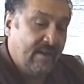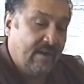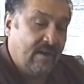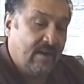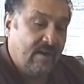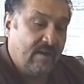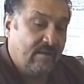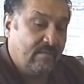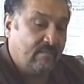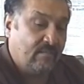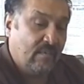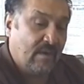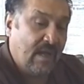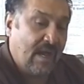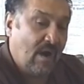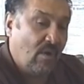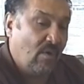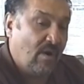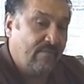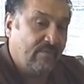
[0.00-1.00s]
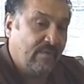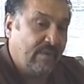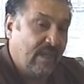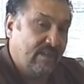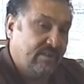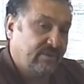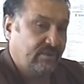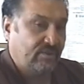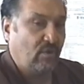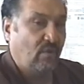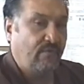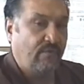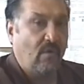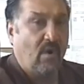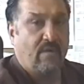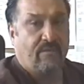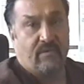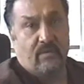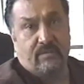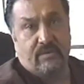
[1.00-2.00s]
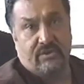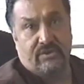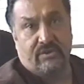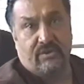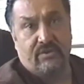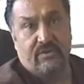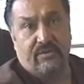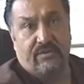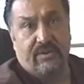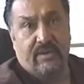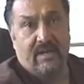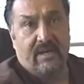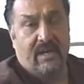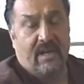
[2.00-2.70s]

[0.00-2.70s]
However, that is so far from the truth.